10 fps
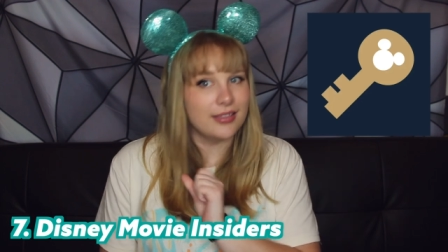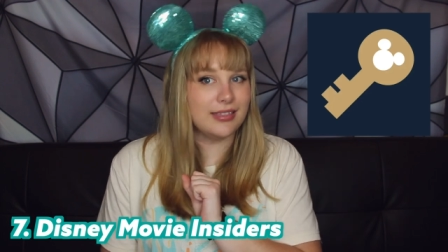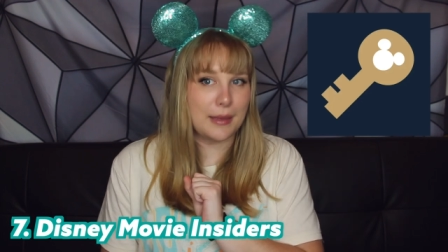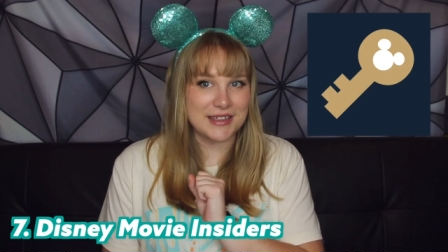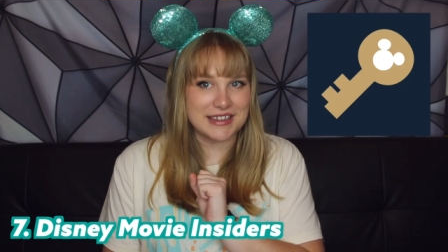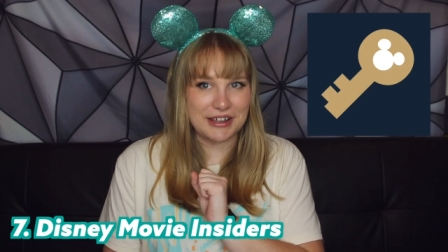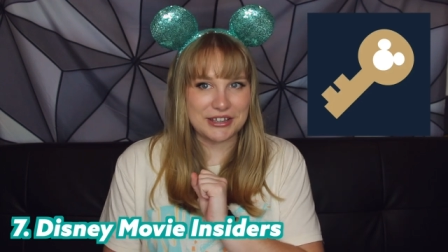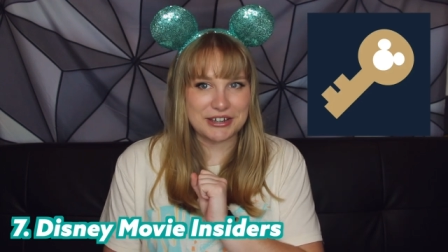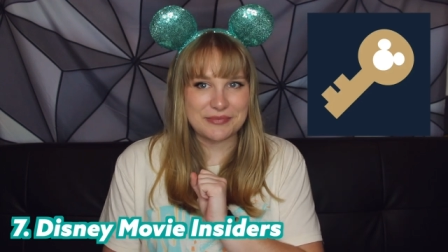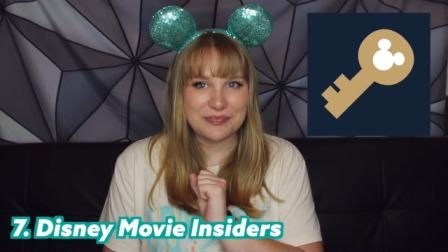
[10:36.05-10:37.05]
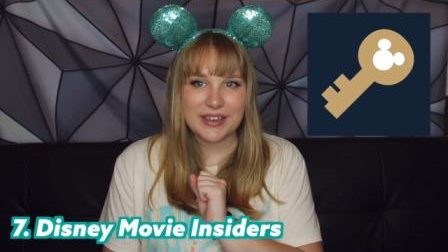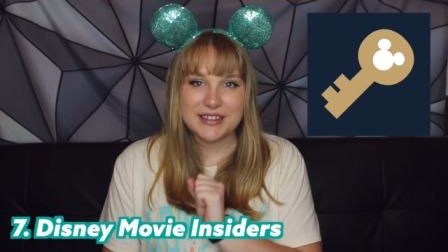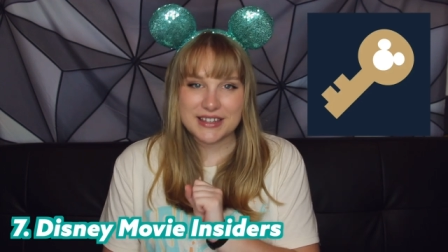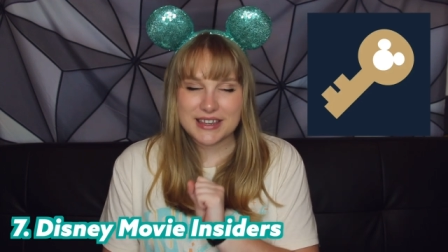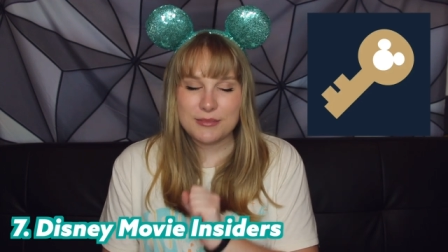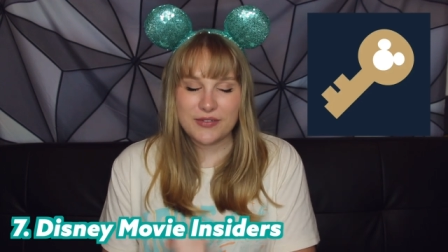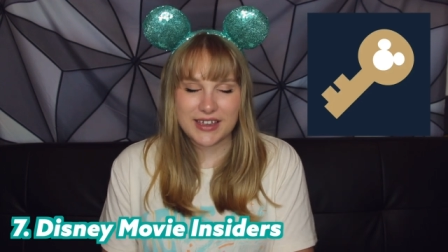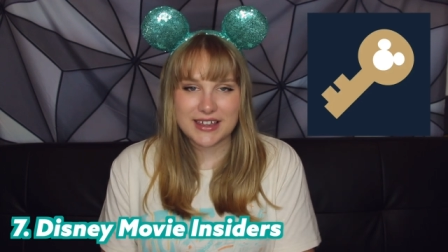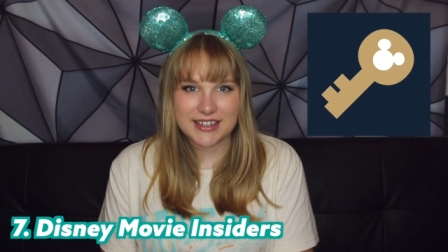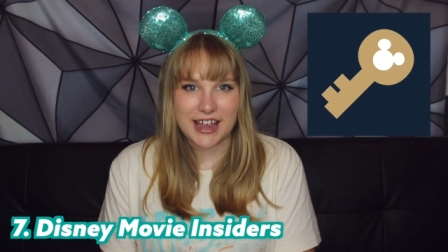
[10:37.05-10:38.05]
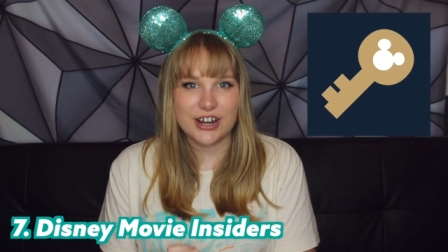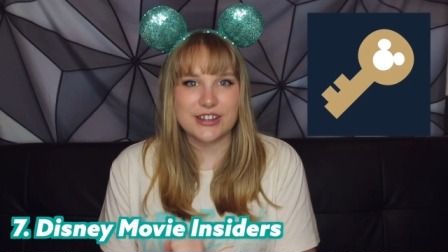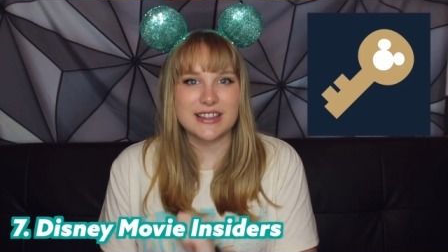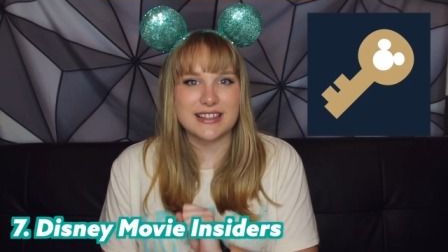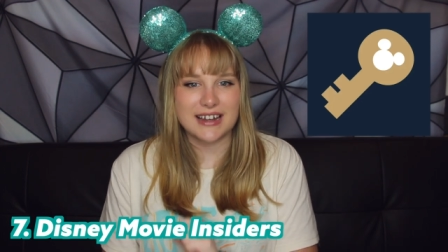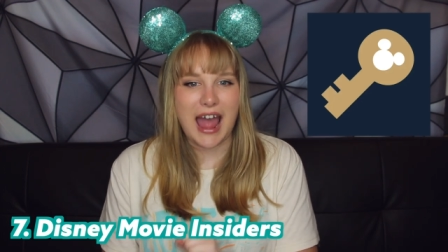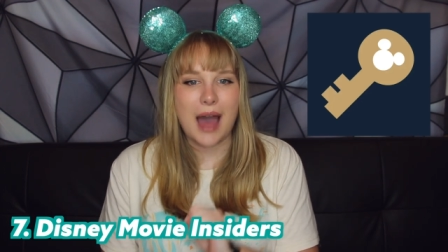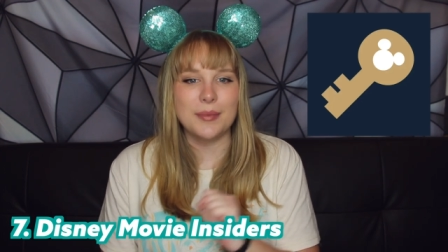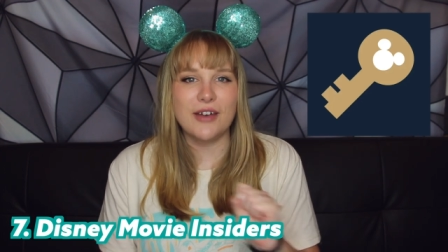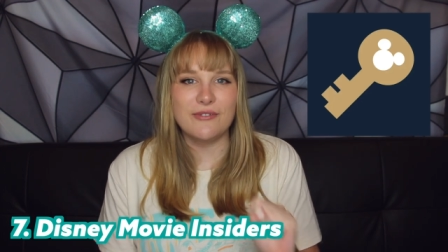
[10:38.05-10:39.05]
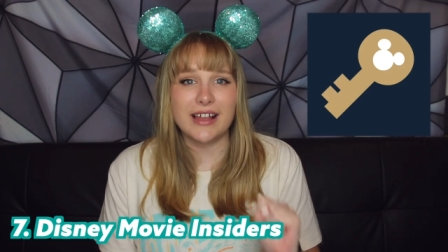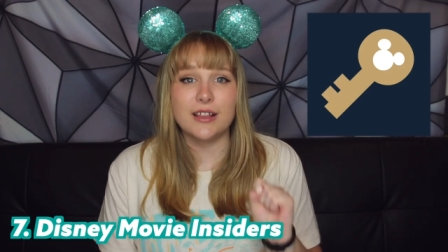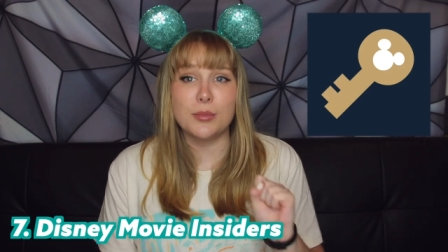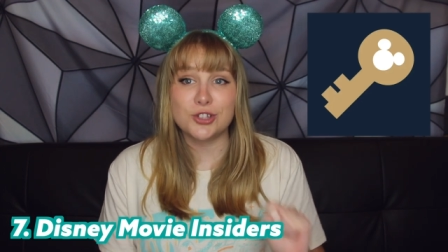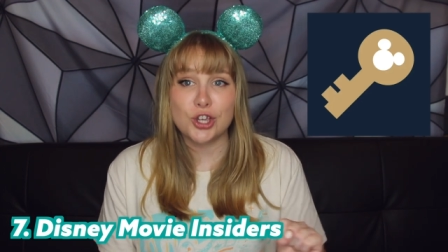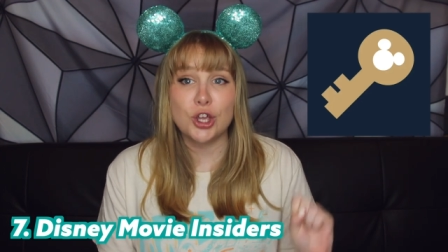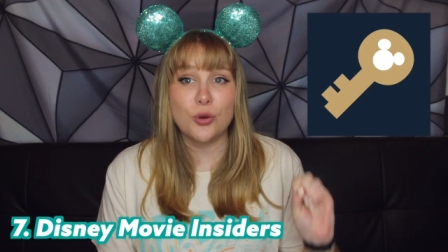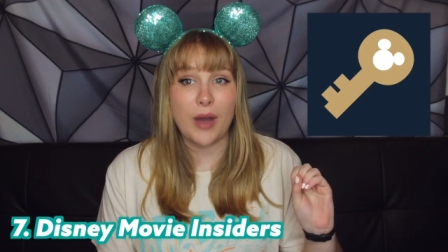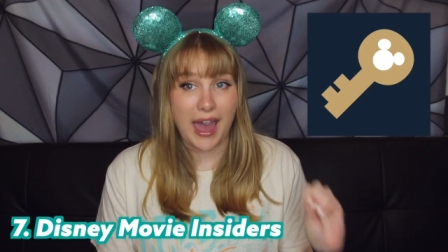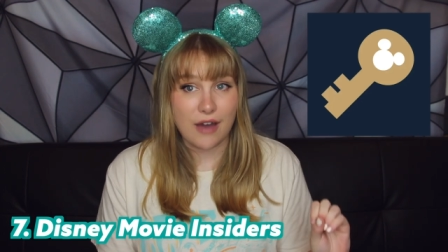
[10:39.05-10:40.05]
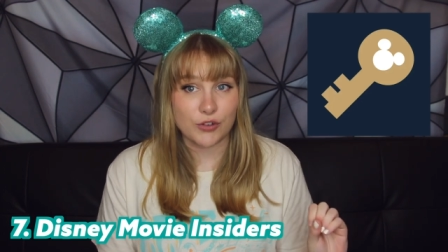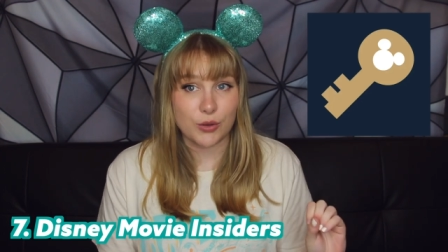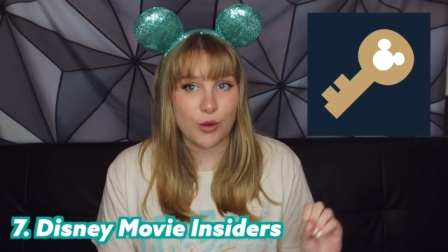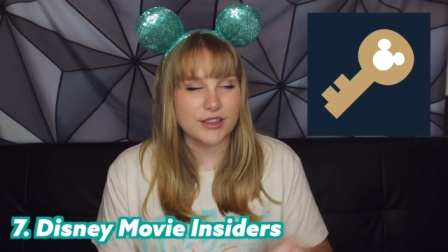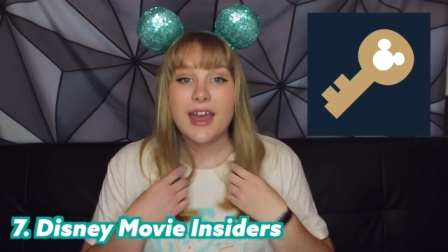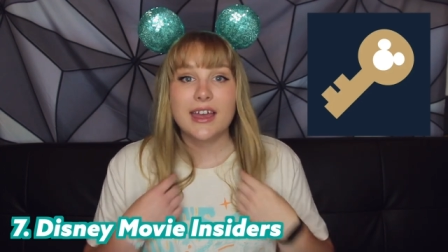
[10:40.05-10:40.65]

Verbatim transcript: Let me tell you. Disney Movie Insiders is an app available to everyone.